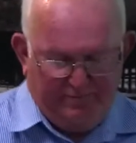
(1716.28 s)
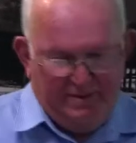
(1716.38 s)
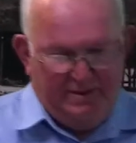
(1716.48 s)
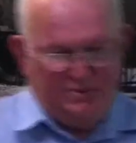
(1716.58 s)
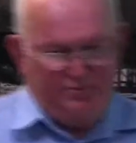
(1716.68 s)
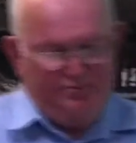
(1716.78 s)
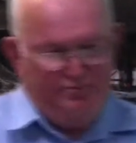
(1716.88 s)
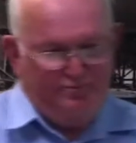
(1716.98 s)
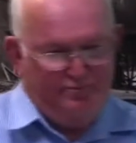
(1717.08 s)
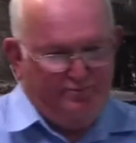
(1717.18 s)
of this
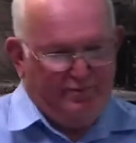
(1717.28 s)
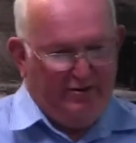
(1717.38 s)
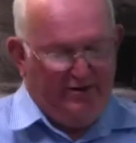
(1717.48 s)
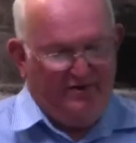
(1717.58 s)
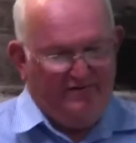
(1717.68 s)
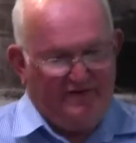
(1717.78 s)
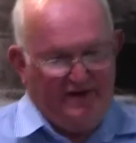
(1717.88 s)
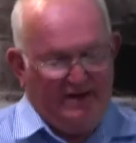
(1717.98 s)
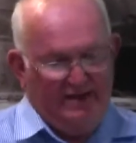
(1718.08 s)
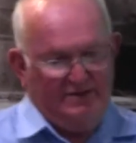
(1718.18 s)
period of
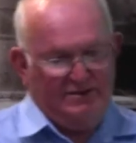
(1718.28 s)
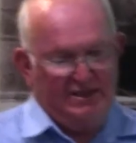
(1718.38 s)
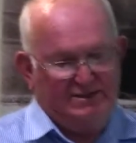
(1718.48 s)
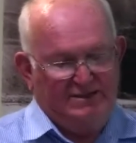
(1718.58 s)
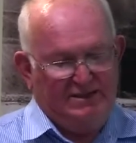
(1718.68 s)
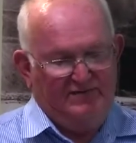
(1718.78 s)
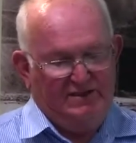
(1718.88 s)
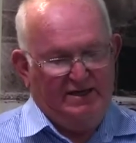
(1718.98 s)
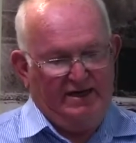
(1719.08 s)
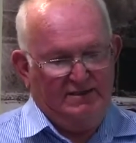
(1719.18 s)
uh, the 60s,
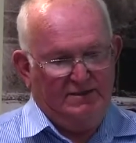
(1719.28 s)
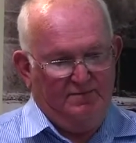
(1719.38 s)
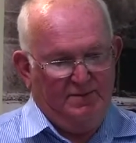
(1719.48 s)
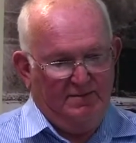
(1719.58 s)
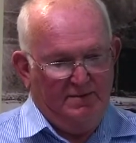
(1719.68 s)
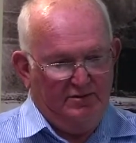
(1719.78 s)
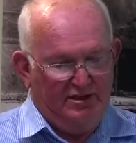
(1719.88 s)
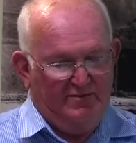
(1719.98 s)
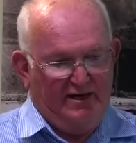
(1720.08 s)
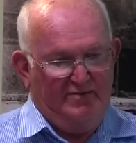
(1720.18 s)
70s, 80s,
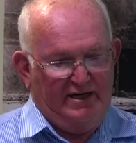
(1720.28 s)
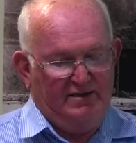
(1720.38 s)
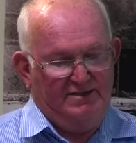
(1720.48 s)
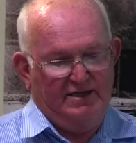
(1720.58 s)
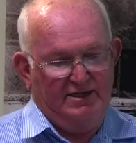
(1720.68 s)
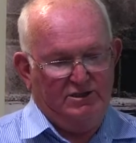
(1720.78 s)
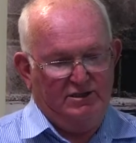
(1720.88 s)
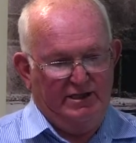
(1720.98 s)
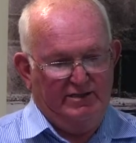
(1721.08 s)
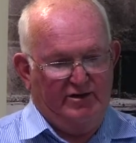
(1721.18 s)
huge amount of
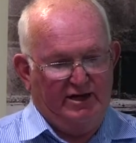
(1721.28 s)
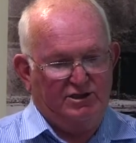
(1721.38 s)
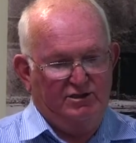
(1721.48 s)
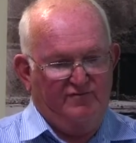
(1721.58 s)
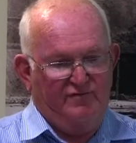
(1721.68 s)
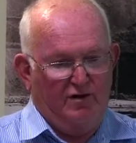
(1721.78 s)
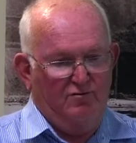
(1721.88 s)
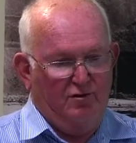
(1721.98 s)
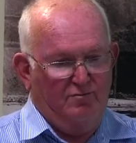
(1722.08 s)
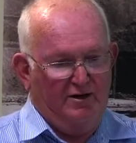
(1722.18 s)
mechanisation, introduction of
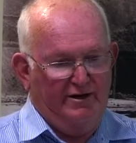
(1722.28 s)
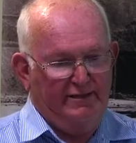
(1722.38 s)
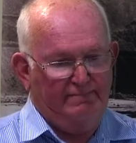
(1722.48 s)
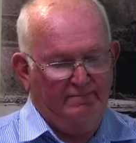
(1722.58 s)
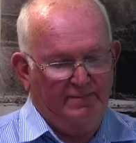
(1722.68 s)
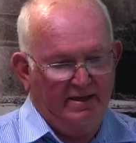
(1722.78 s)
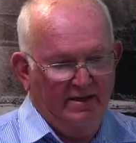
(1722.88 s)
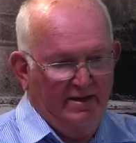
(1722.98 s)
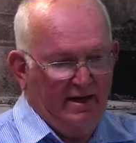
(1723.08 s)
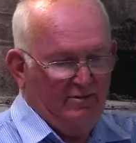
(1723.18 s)
longwall mining,
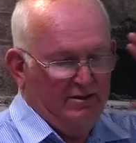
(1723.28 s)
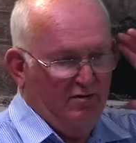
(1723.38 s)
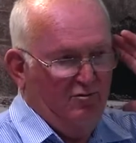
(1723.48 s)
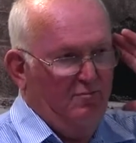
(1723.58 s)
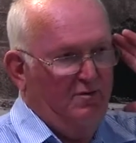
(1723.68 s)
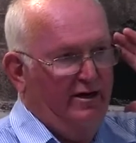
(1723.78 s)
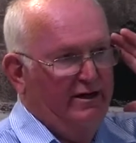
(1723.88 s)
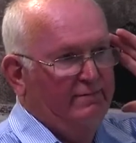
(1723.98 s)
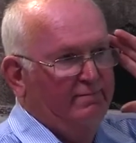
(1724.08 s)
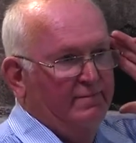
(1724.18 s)
and with longwall
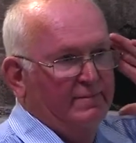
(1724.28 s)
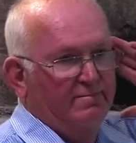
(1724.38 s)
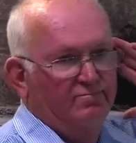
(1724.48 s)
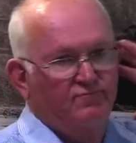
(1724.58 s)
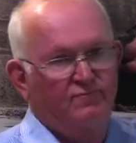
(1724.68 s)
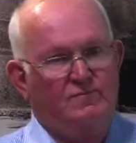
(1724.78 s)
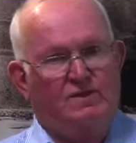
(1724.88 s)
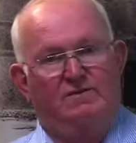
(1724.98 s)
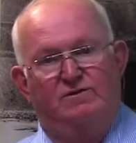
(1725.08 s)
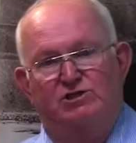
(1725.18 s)
mining,
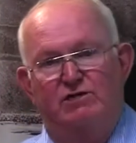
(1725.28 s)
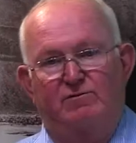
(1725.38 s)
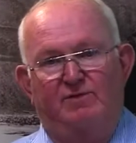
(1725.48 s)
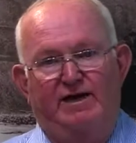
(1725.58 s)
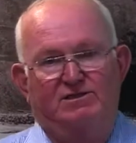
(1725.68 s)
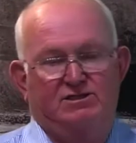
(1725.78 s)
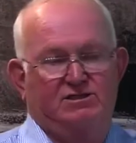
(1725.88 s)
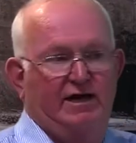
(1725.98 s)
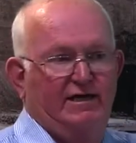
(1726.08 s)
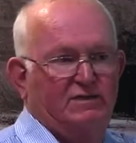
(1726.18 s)
the shearer blade
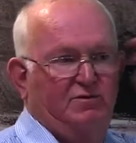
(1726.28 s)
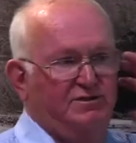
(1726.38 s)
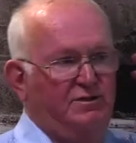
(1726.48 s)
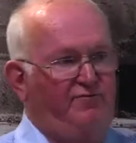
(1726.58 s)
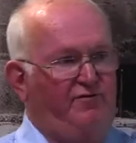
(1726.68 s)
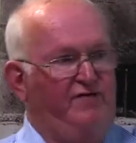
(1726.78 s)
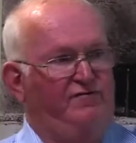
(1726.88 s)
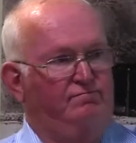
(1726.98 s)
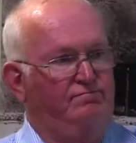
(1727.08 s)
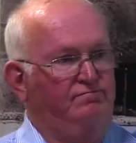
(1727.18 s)
just takes what's in front
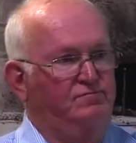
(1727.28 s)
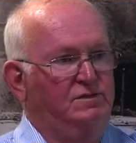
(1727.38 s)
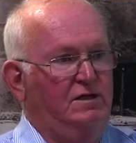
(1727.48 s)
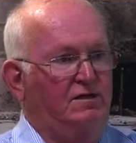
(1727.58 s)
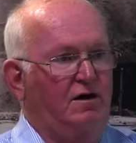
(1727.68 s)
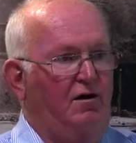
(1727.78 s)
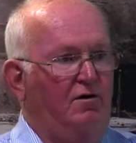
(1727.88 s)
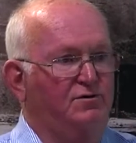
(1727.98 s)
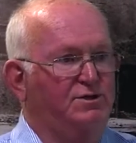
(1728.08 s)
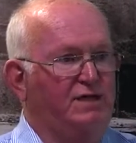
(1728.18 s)
of it.
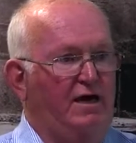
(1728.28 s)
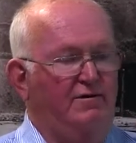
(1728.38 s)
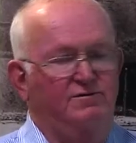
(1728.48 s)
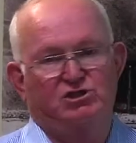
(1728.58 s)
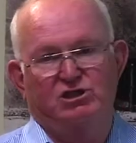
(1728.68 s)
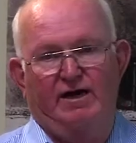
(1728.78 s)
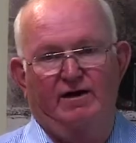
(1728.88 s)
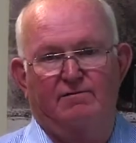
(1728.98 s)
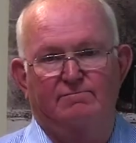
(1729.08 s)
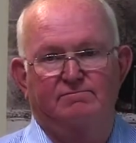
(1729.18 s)
Coal, stone,
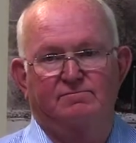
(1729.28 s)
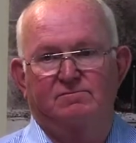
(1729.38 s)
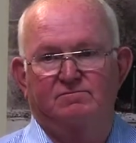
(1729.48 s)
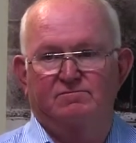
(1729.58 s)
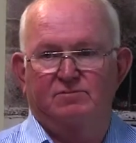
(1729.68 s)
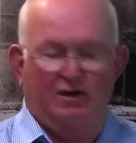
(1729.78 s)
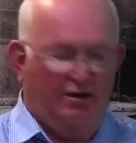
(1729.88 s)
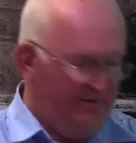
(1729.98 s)
shale, a